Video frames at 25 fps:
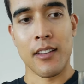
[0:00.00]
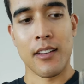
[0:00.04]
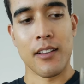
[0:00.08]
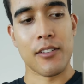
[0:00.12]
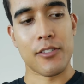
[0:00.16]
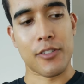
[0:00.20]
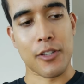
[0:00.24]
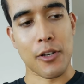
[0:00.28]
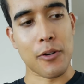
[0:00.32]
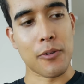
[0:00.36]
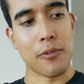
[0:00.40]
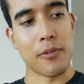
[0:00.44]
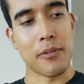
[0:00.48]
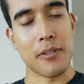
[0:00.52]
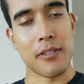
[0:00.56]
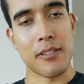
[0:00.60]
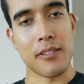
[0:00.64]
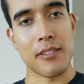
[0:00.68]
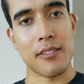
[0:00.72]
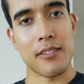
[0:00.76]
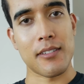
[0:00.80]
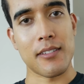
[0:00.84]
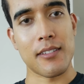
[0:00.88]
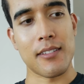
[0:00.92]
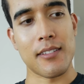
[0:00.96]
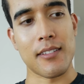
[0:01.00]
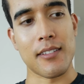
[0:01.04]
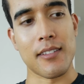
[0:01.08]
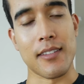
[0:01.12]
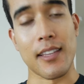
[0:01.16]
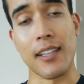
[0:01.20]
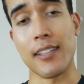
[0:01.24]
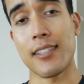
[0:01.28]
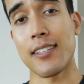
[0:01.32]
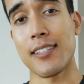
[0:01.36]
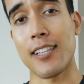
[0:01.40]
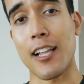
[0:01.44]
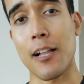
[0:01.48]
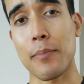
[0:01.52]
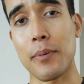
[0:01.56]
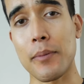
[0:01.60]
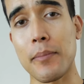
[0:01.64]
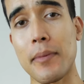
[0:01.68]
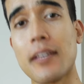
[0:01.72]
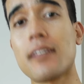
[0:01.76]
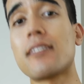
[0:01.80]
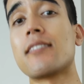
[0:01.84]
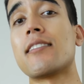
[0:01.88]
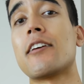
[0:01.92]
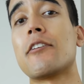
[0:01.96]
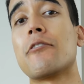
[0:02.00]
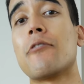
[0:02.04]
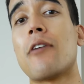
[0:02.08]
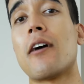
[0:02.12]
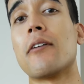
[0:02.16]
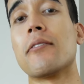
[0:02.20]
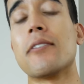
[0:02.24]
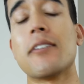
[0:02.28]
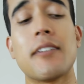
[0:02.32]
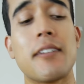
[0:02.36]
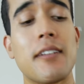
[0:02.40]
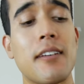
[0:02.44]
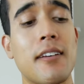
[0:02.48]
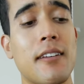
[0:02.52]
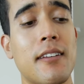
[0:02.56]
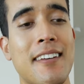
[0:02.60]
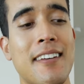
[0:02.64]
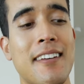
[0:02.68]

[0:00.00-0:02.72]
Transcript: So this is helping me stay grounded,